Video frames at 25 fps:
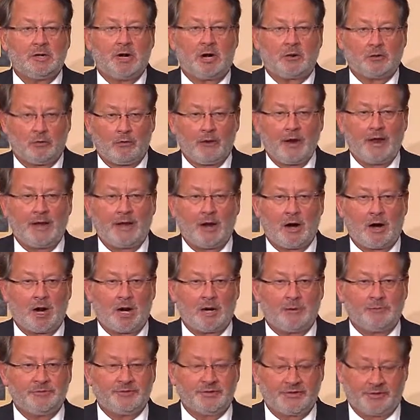great
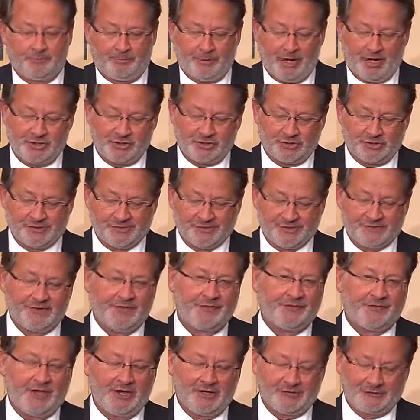harm to the patients
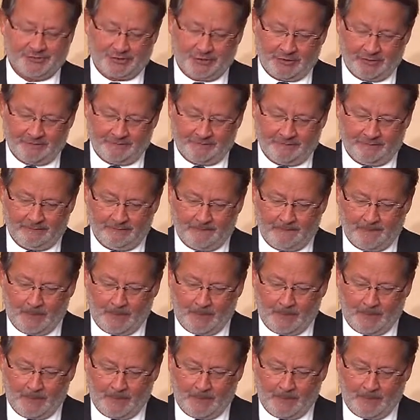that they serve.